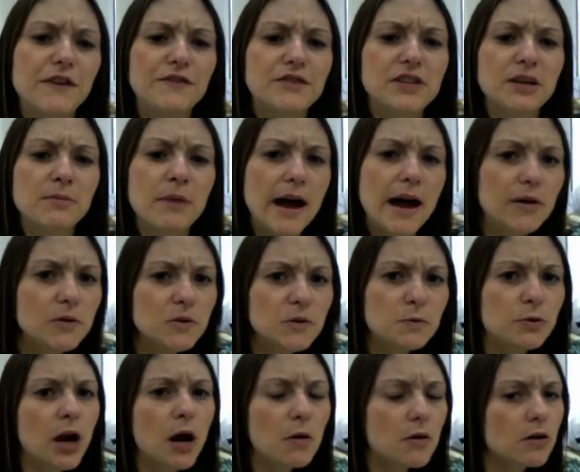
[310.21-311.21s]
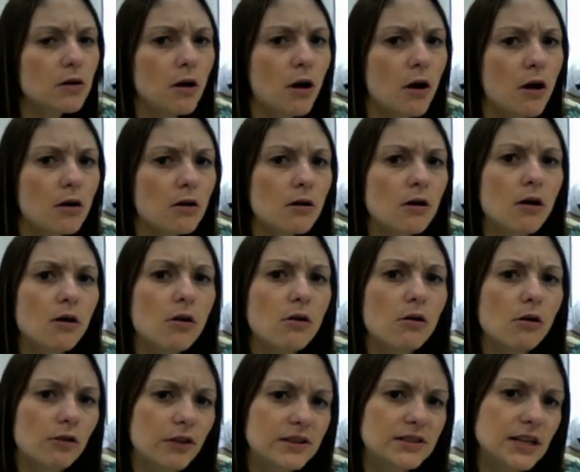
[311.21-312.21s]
the 50 miles per hour car